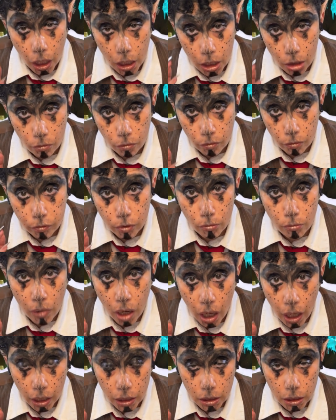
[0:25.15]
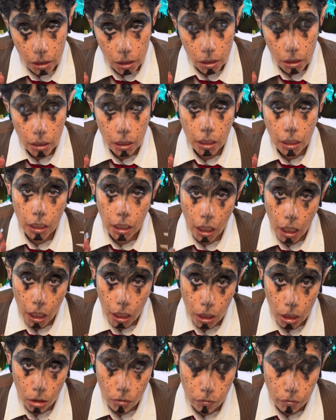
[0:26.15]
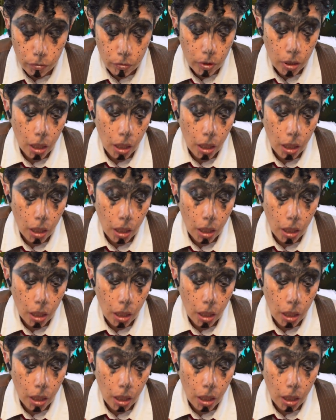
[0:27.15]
in Vermont, in a cave.